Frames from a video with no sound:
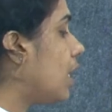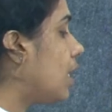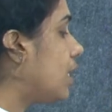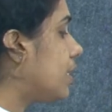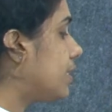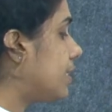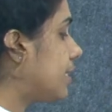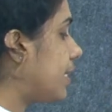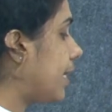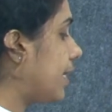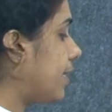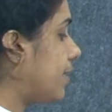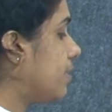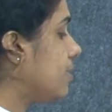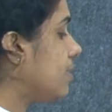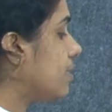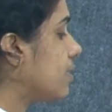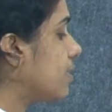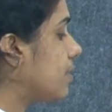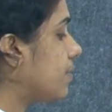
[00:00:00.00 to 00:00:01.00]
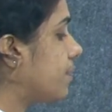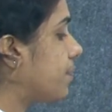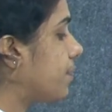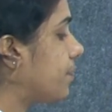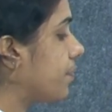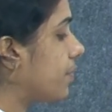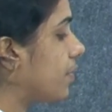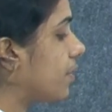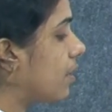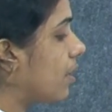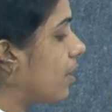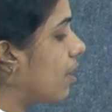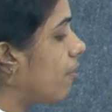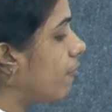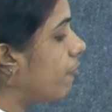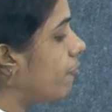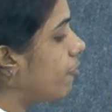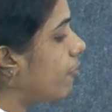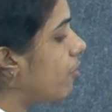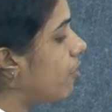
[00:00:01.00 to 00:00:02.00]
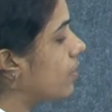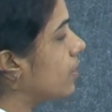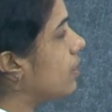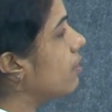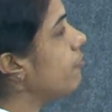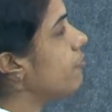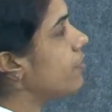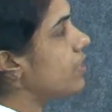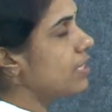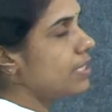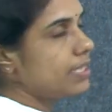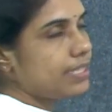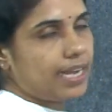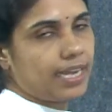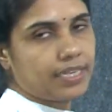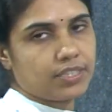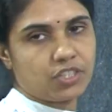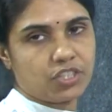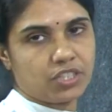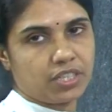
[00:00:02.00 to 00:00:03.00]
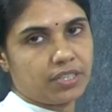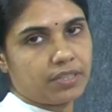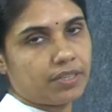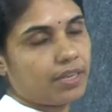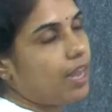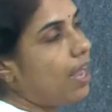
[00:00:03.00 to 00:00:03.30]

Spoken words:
tense for the first action,